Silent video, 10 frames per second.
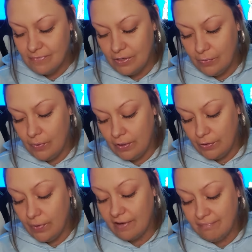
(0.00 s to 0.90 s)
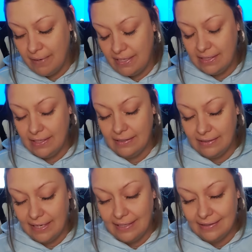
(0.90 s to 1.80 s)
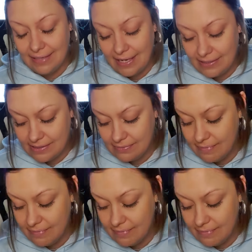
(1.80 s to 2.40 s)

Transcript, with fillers: you you have been enlightened.